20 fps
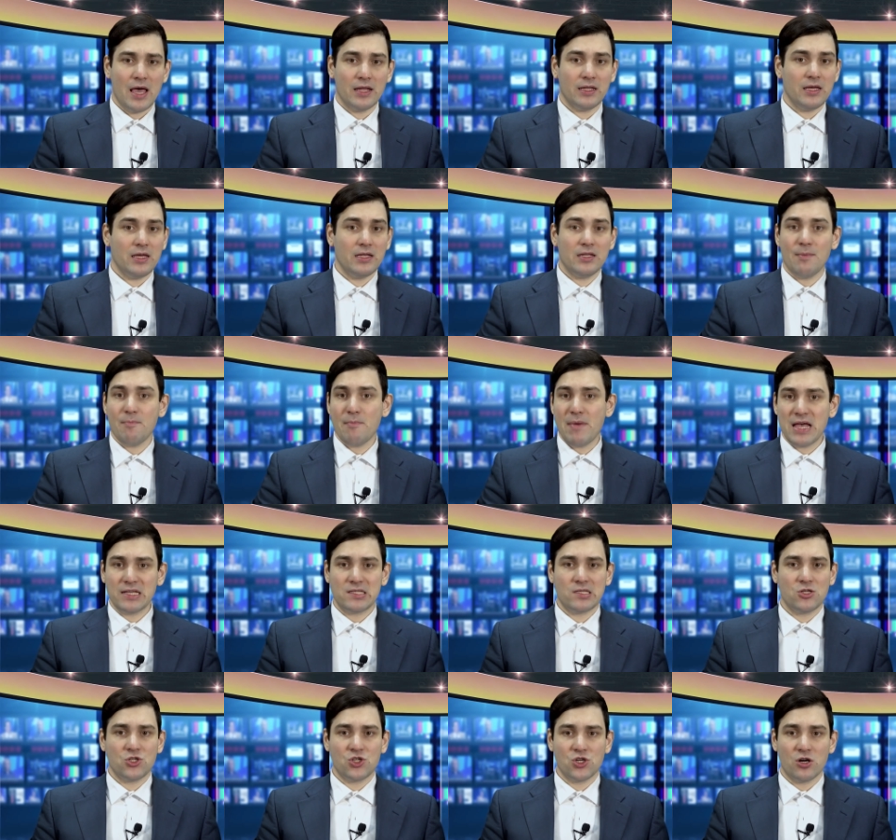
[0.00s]
and in a
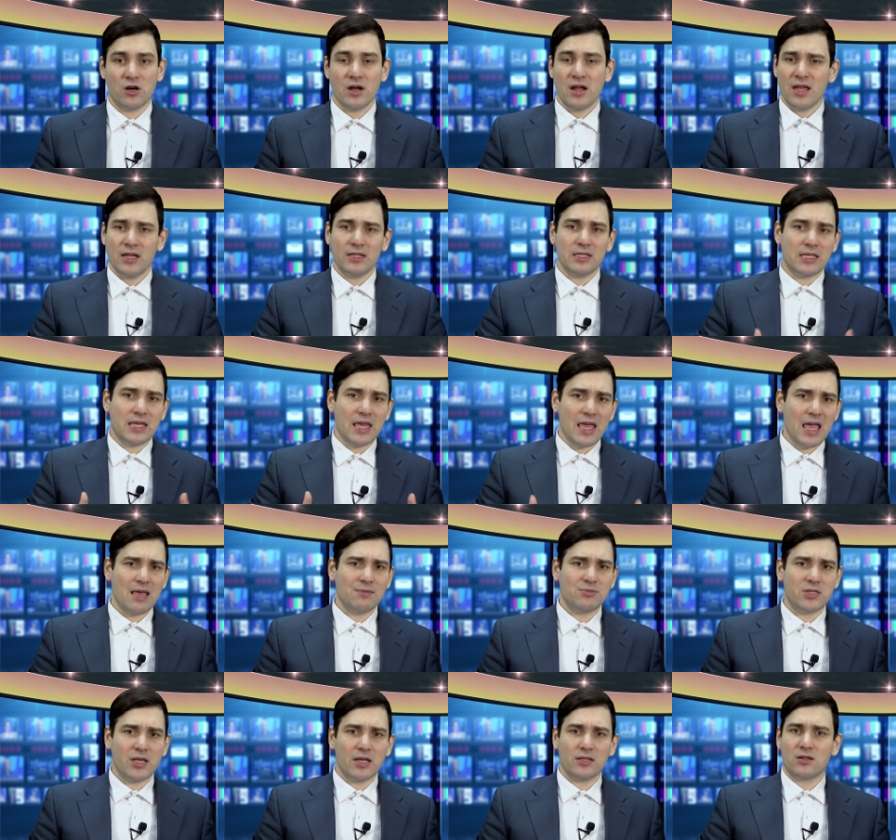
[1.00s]
messenger, in
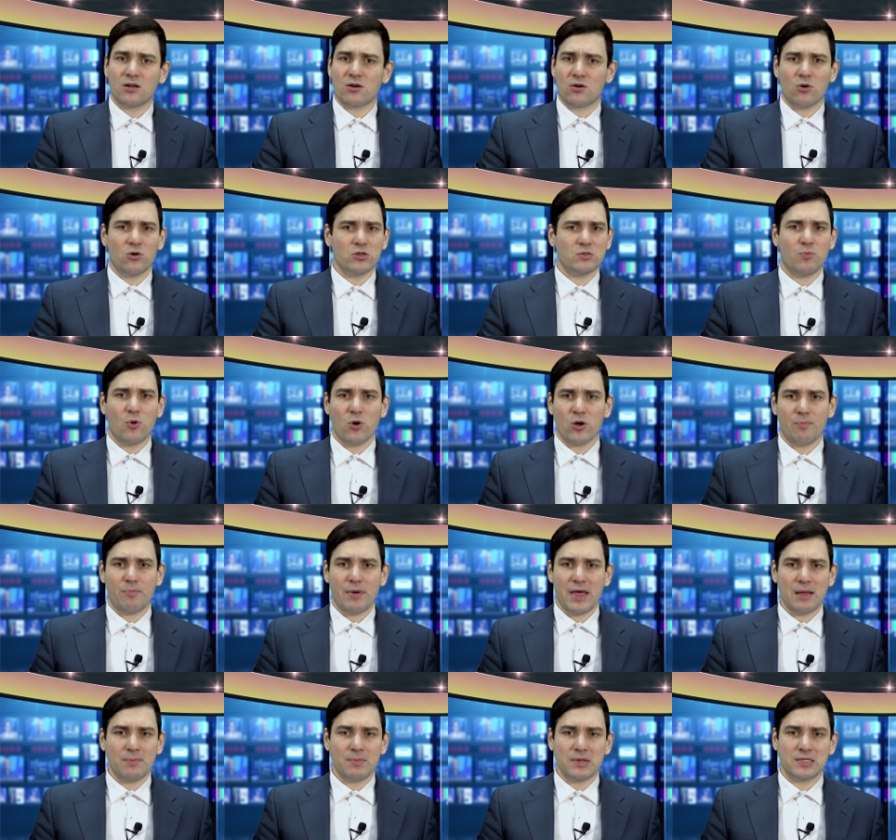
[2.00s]
games and cross-border
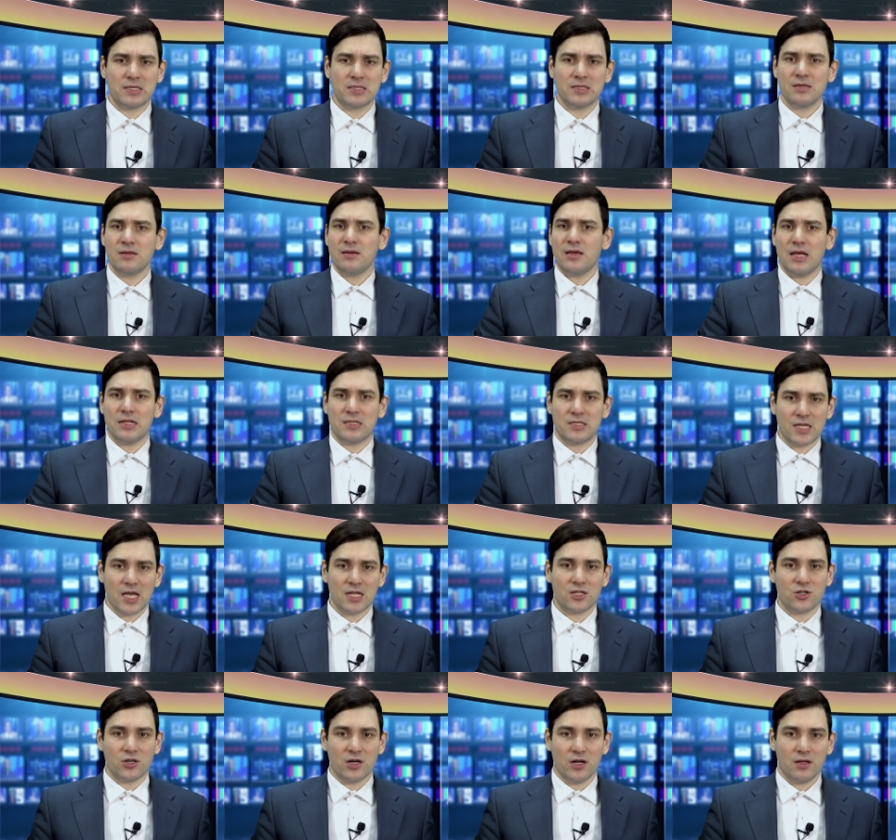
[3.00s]
payments,
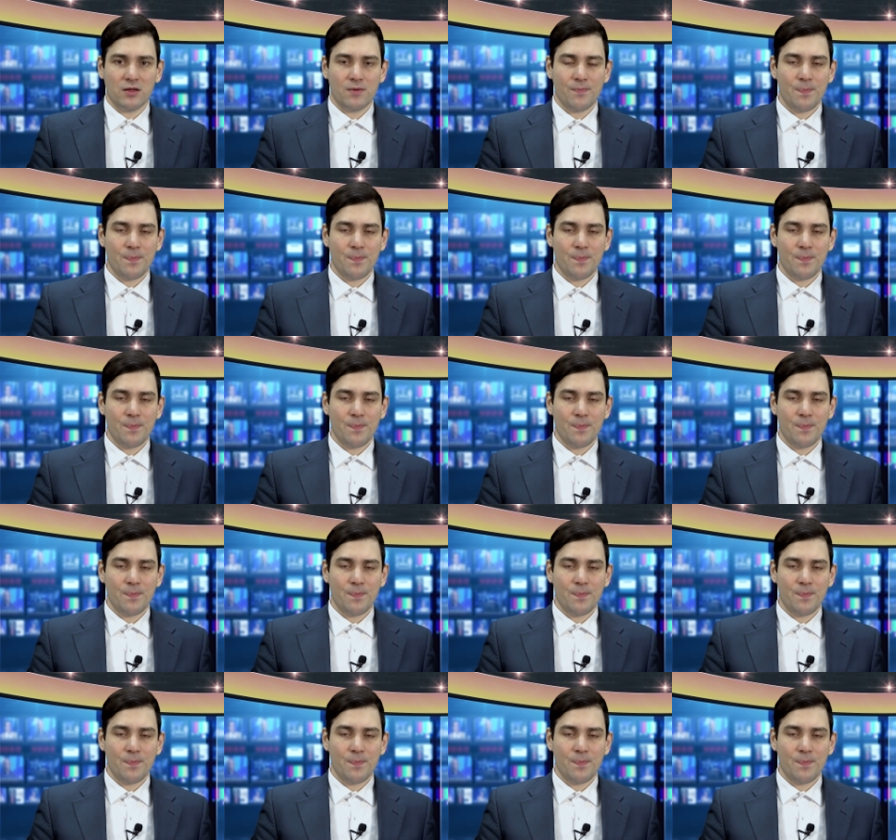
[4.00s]
etc.